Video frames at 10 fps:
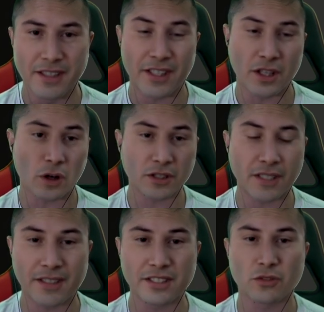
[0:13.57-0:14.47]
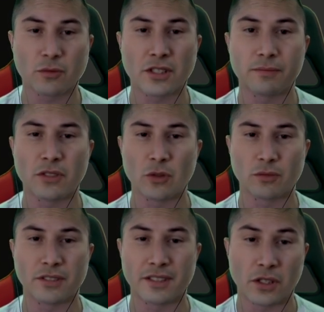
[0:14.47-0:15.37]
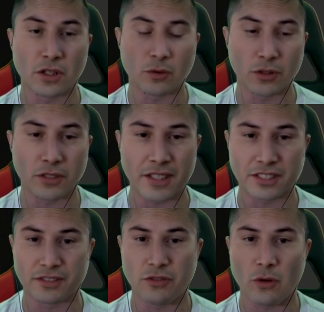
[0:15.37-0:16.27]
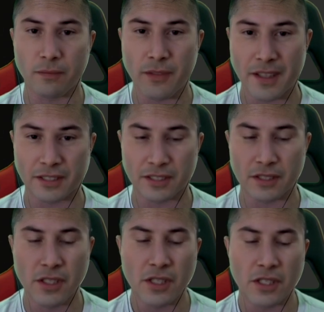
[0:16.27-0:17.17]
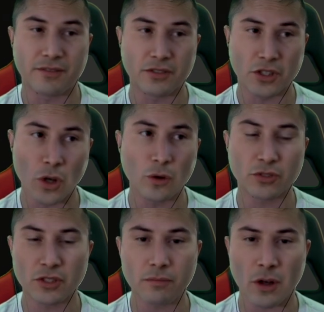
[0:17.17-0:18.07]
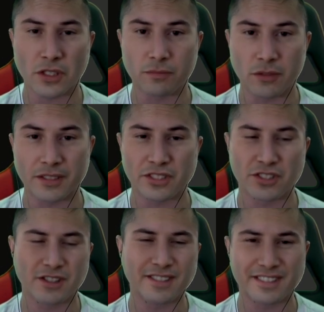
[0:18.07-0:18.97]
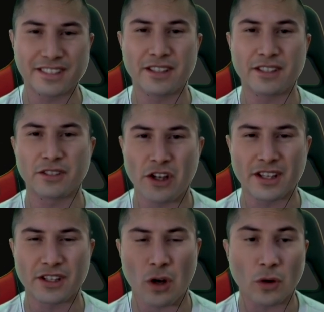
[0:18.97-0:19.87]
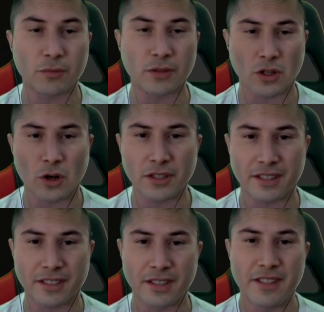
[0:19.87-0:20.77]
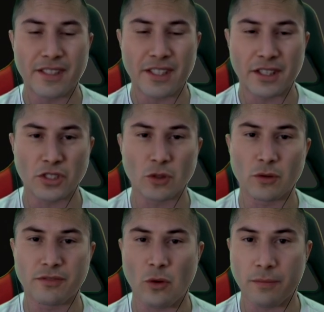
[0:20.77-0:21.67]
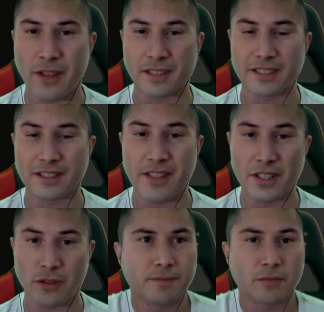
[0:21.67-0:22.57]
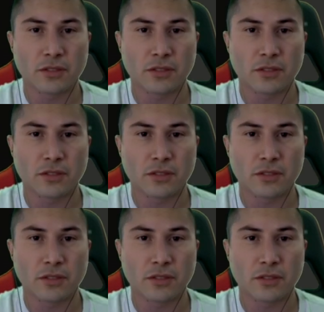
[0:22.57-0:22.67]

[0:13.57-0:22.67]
In our case, we're going to be using the Unreal Engine four mannequin. If you go to the marketplace, you're going to see a lot are retargeted in the U E four mannequin anyway.